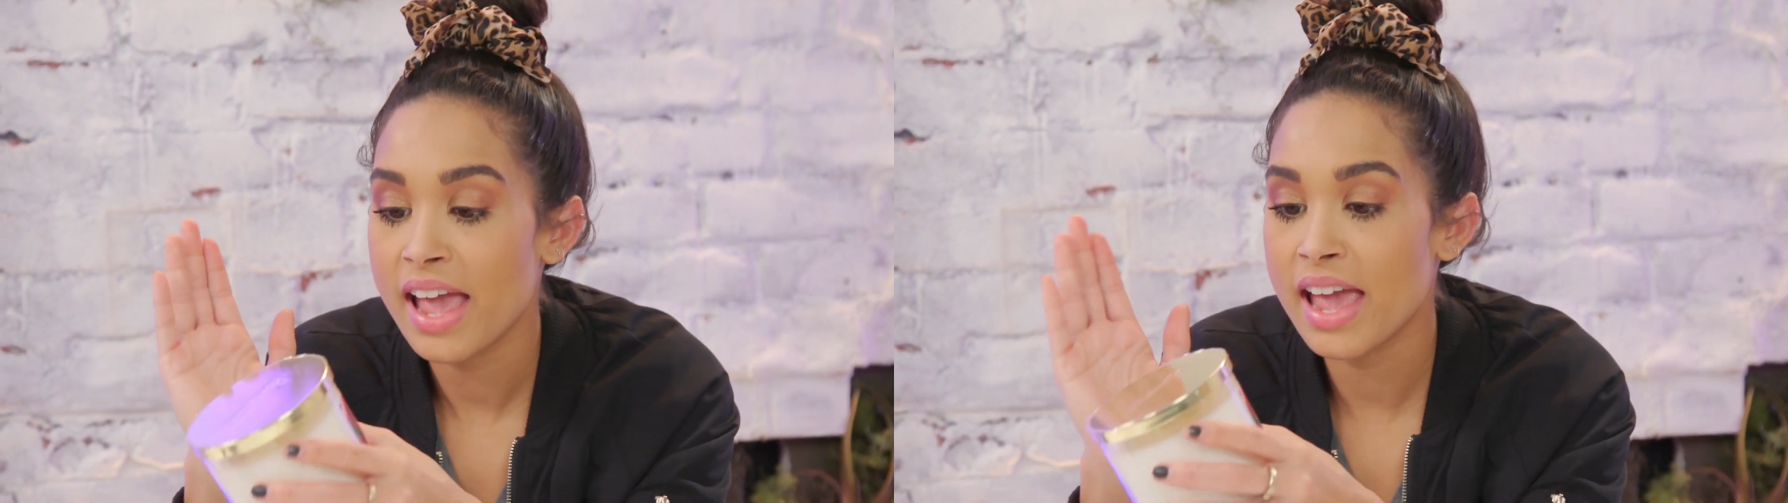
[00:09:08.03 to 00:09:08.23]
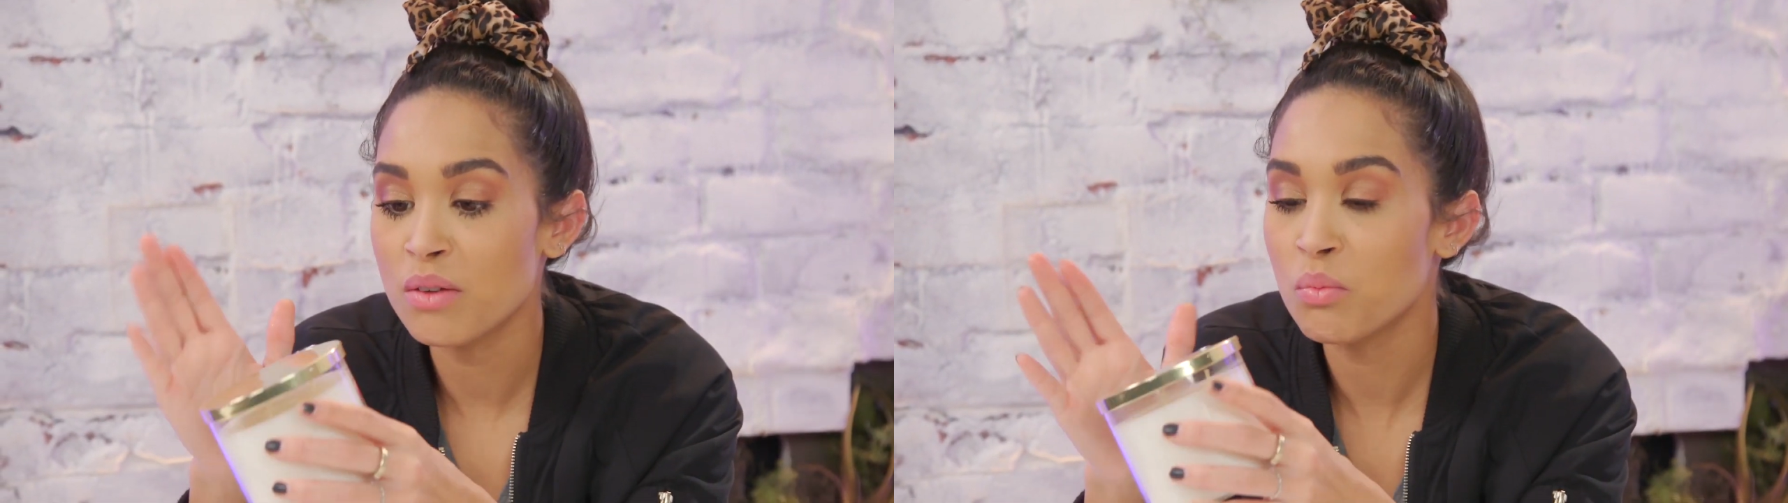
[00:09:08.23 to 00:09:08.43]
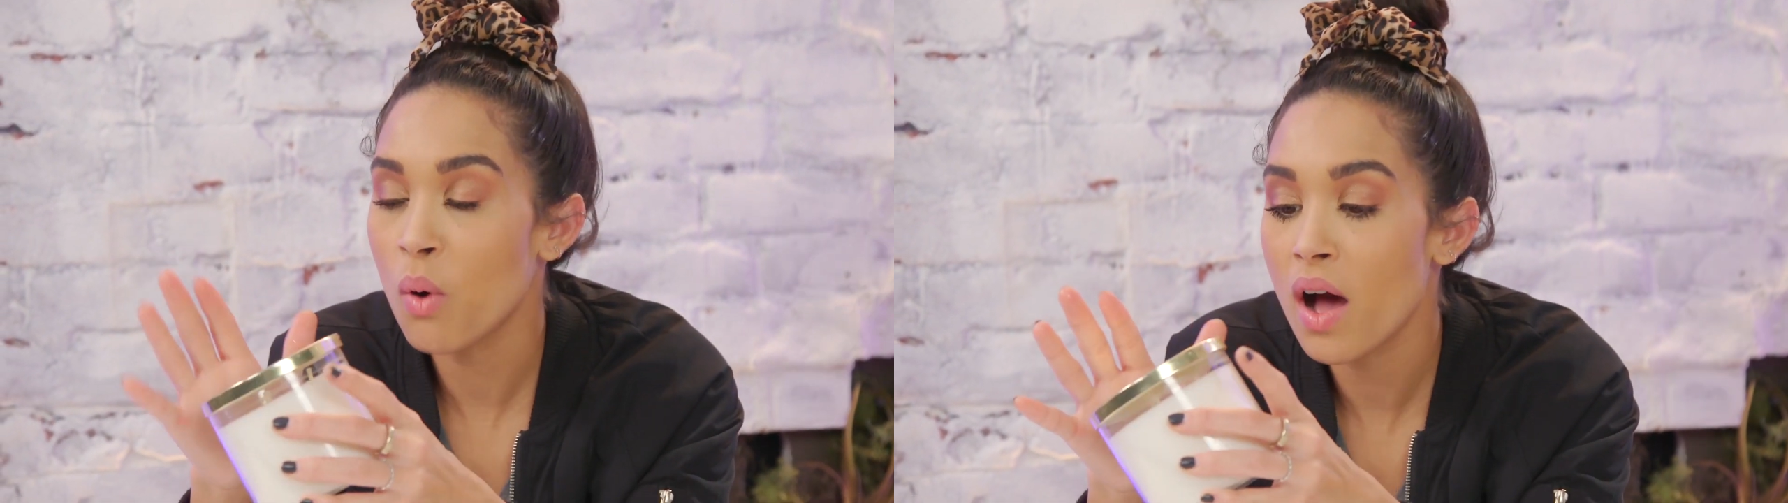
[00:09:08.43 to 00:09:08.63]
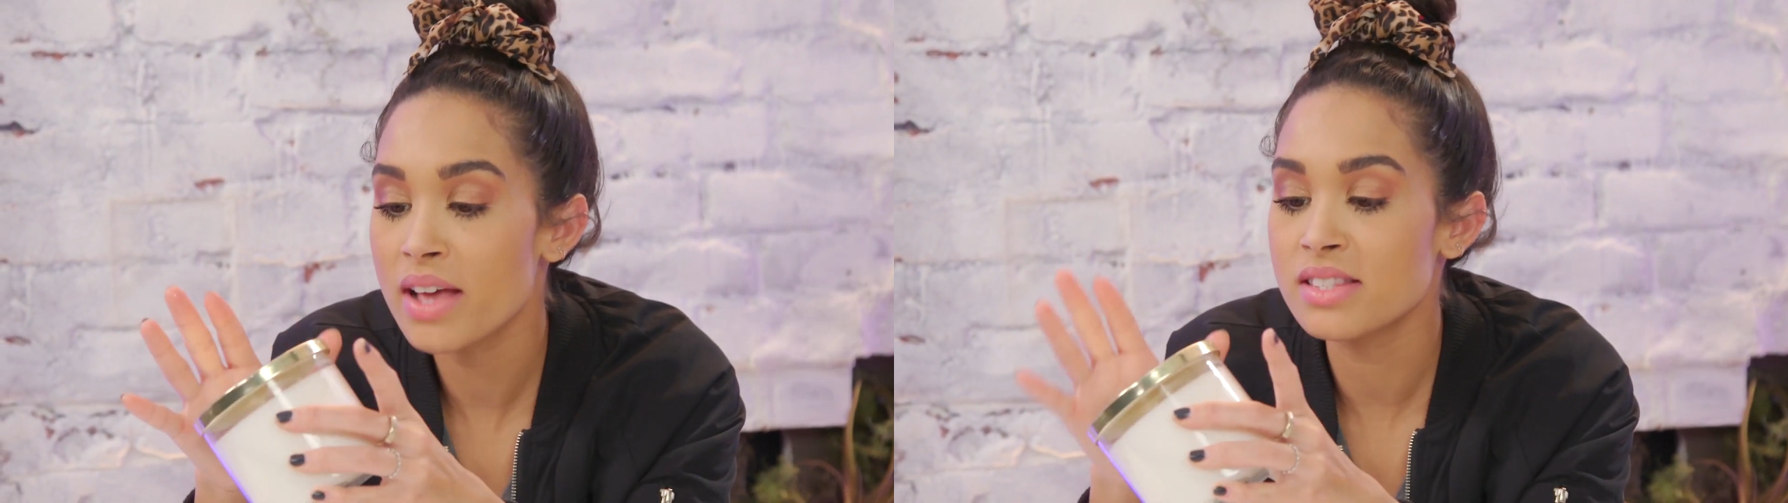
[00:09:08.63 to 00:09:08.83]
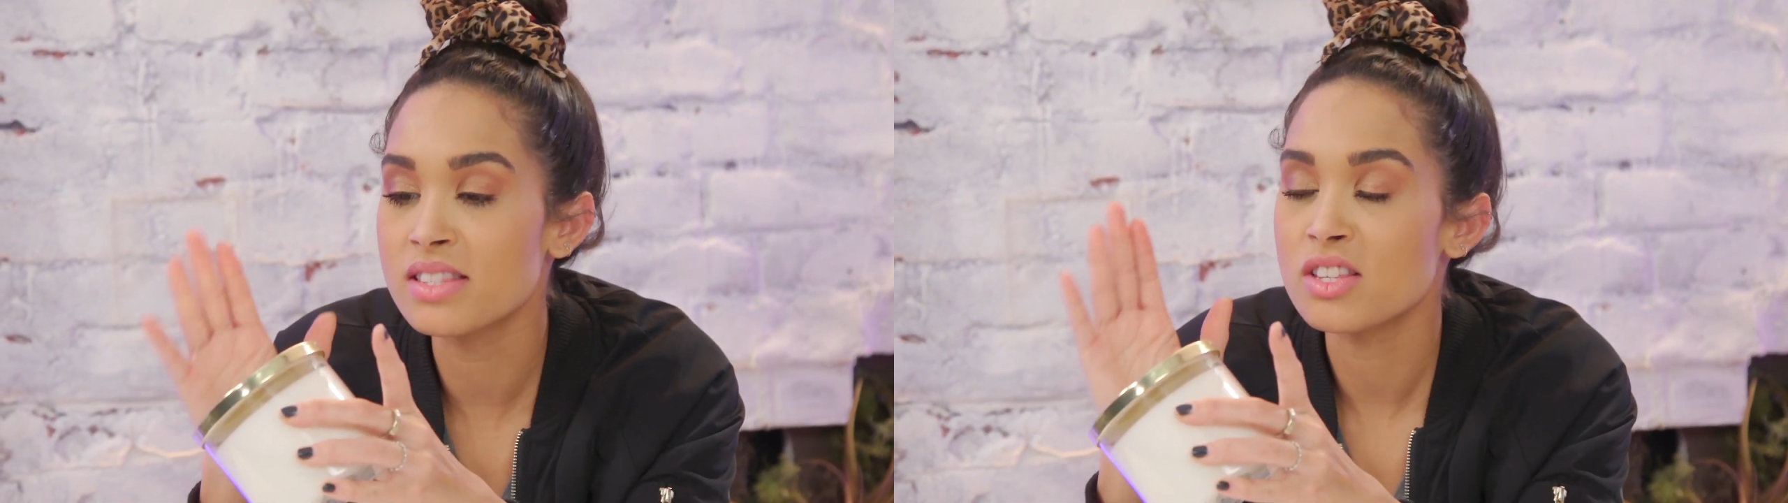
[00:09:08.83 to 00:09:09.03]
It
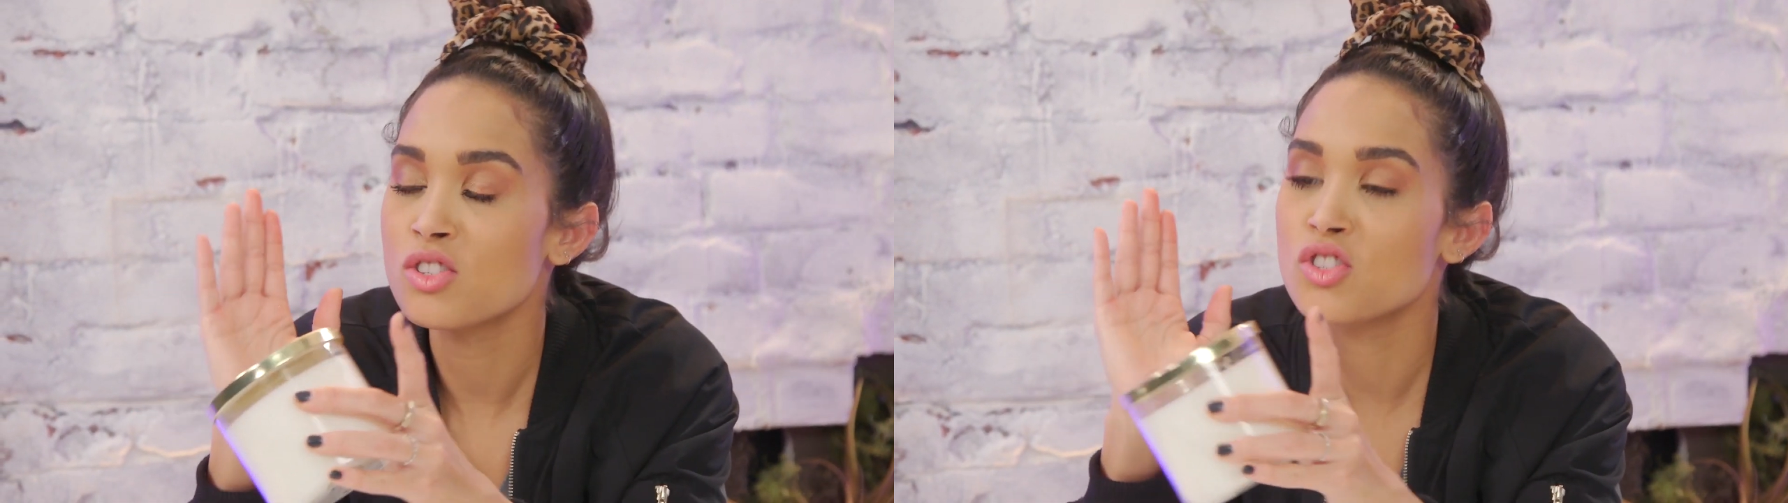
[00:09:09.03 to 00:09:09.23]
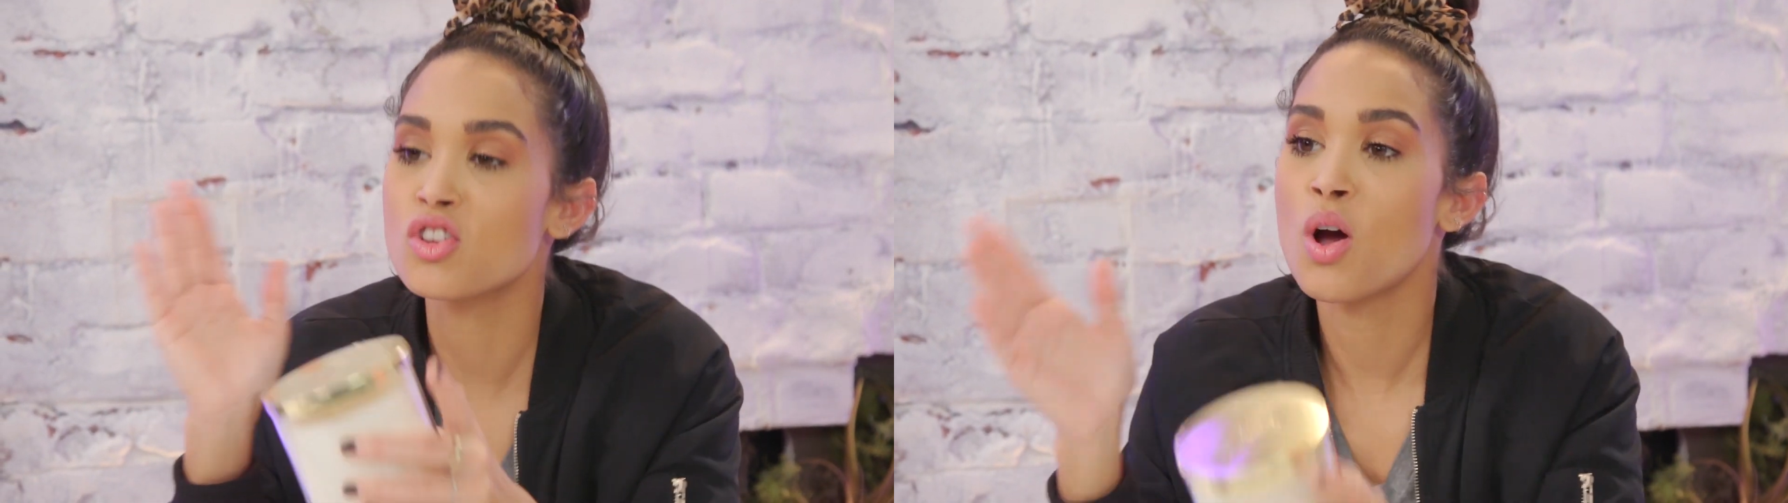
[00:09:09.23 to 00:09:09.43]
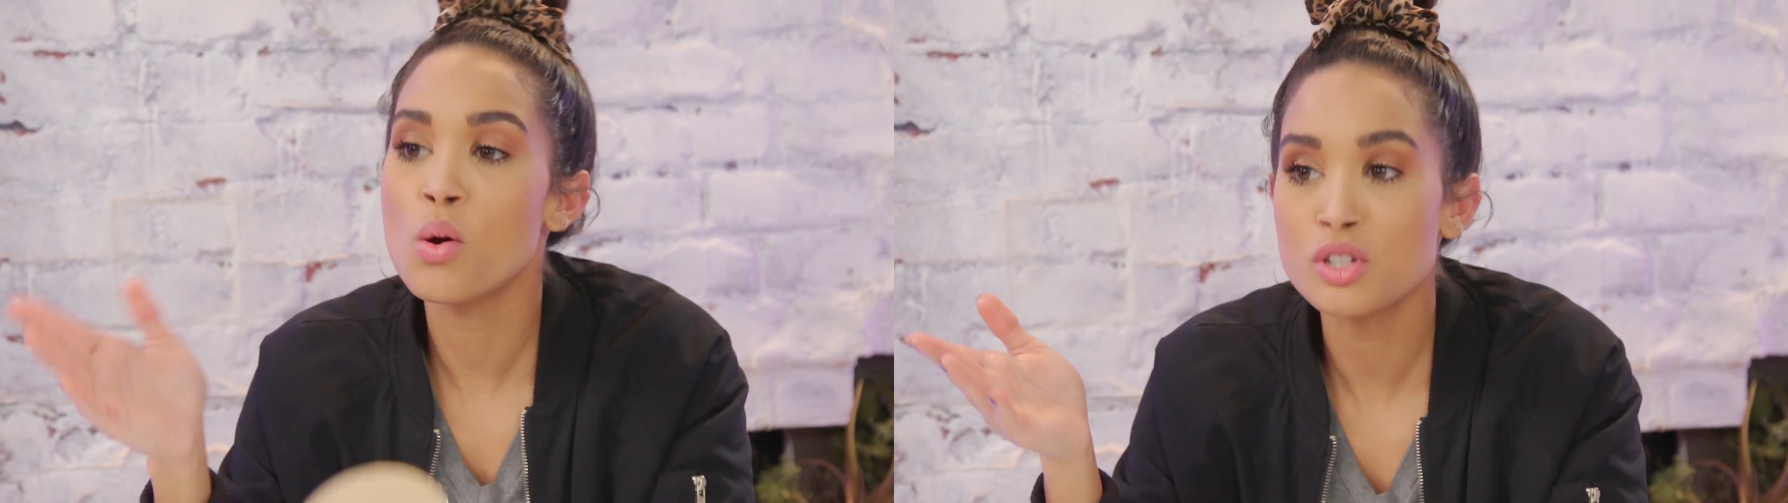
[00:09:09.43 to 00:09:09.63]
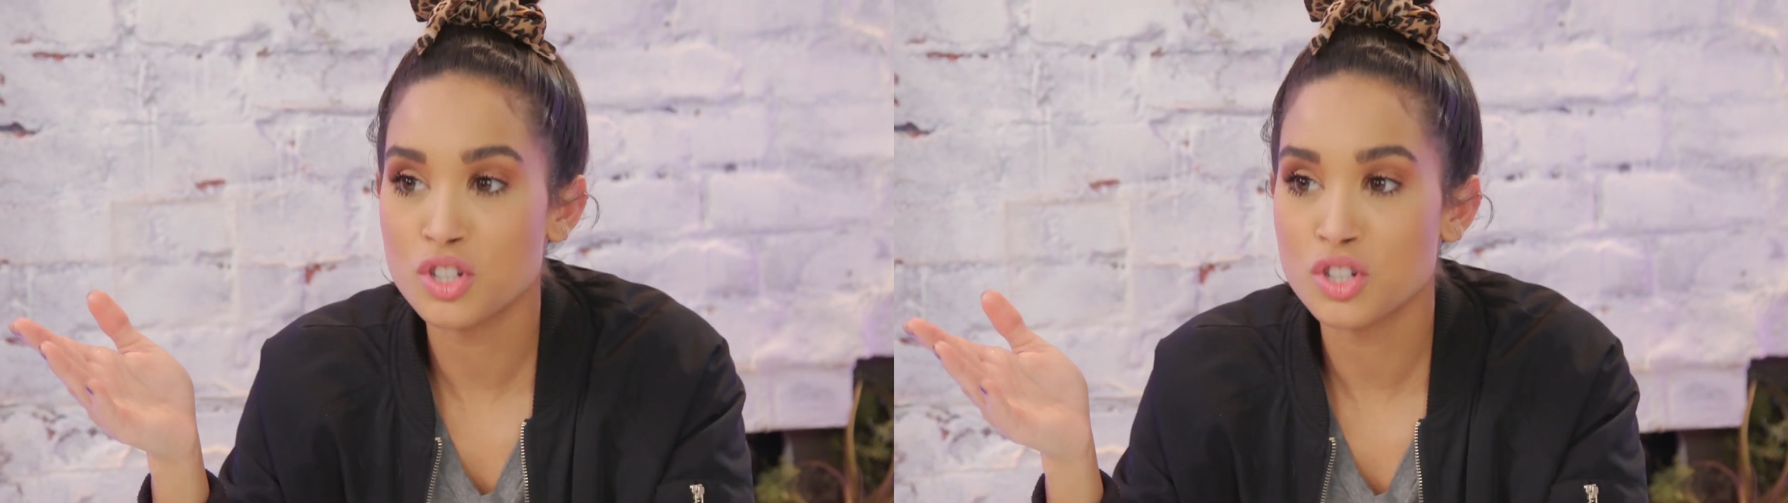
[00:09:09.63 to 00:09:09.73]
was so